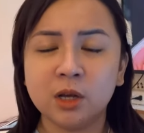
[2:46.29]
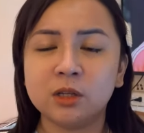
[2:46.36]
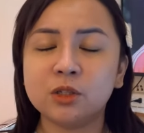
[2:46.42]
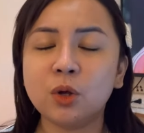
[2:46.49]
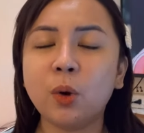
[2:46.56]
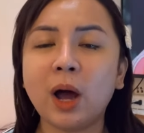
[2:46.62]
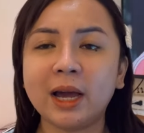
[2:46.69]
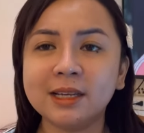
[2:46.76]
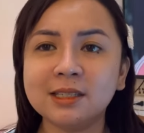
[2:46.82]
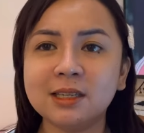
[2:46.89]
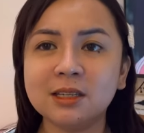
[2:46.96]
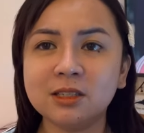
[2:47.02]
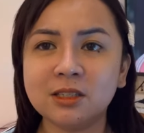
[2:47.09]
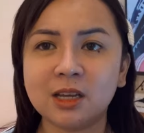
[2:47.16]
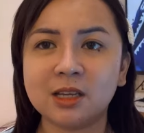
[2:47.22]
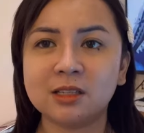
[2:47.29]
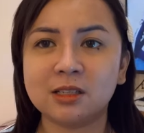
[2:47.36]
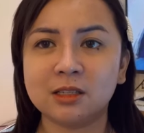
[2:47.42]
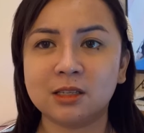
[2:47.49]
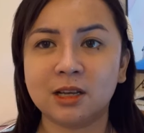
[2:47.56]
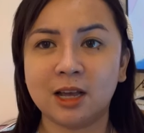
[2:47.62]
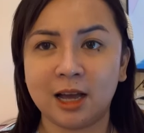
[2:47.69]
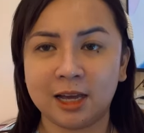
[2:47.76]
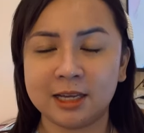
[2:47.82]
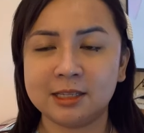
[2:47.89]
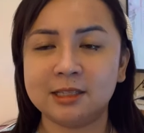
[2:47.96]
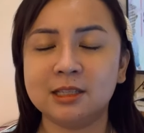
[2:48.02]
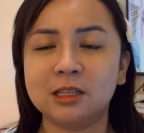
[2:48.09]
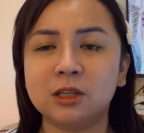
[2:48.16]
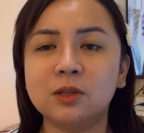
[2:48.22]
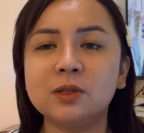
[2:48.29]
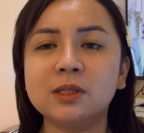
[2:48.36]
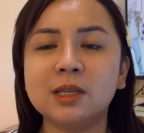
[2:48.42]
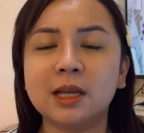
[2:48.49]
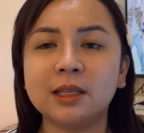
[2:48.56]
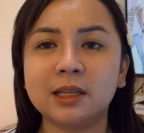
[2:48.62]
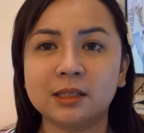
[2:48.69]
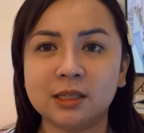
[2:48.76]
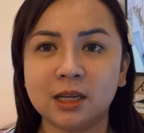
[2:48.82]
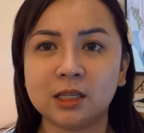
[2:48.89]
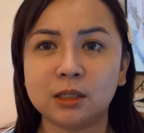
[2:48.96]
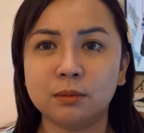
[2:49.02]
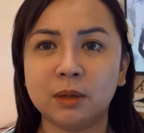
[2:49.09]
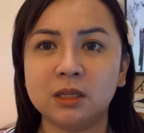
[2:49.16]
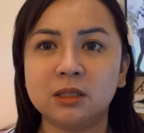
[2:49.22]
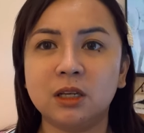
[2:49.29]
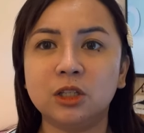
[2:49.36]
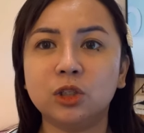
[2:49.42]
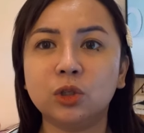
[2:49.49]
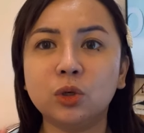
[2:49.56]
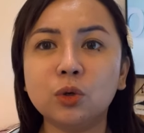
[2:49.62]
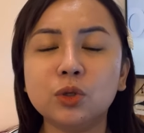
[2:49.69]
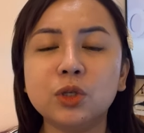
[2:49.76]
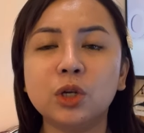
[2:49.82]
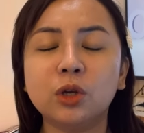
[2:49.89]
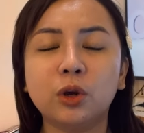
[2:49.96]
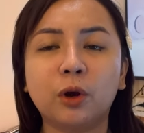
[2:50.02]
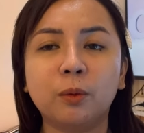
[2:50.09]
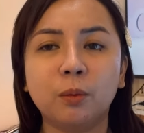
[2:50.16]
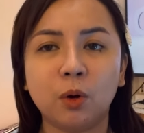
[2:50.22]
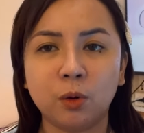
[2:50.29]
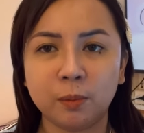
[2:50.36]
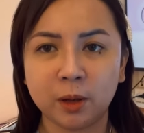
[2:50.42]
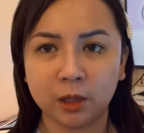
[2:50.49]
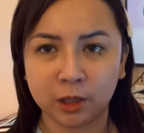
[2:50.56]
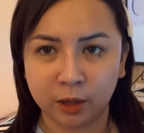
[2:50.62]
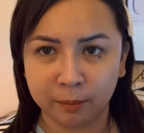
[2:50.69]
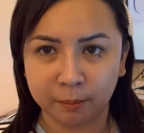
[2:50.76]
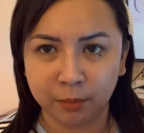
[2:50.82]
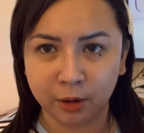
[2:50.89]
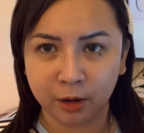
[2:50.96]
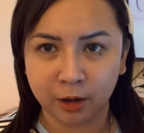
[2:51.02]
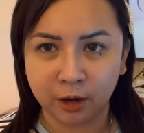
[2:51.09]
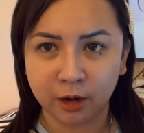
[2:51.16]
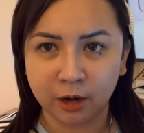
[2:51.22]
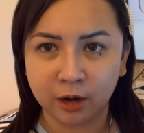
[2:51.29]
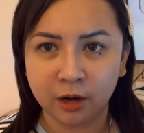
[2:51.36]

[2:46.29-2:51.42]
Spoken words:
So I suggest, guys, that you send a text message using your mobile number.